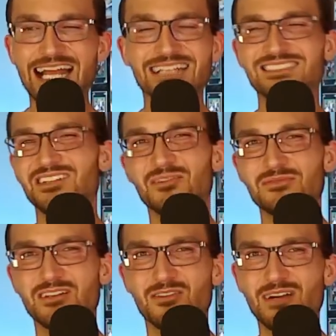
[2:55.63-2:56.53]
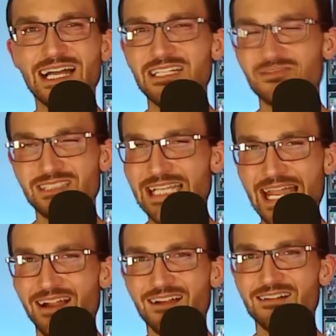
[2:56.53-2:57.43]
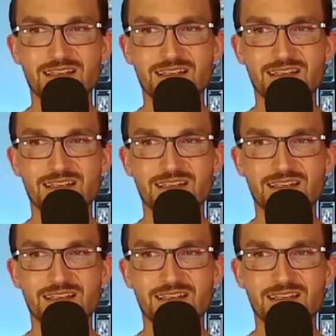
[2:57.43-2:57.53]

I don't know. I don't care.